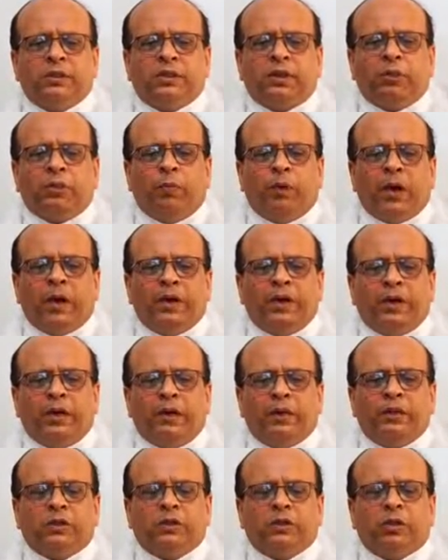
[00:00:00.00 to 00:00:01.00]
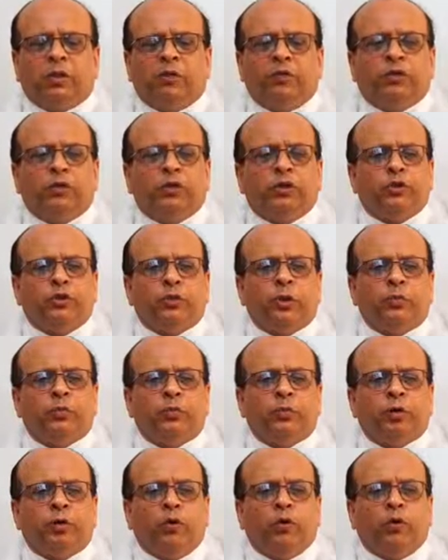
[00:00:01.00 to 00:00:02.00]
debrided the soft tissue
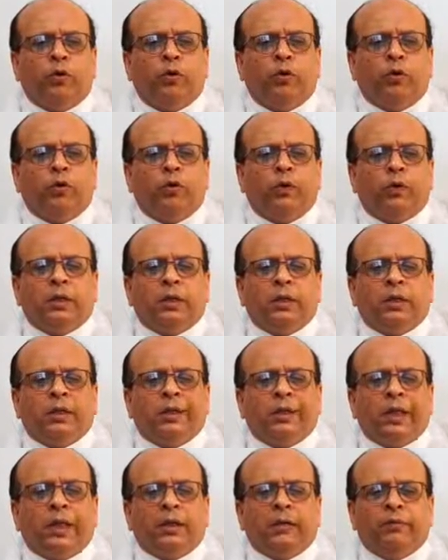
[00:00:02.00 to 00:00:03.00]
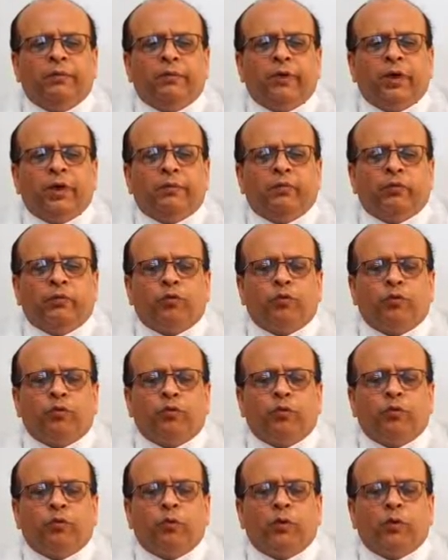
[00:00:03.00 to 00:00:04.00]
and bone, then we have
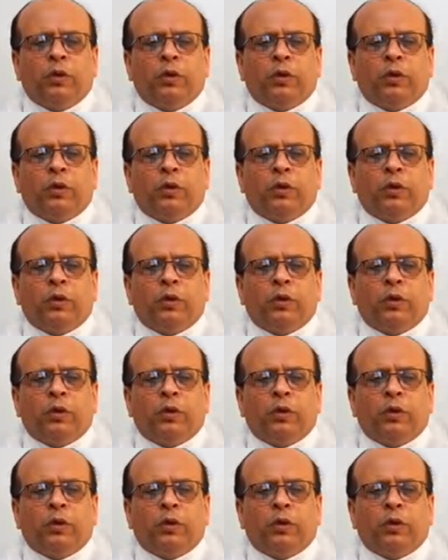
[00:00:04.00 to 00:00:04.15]
to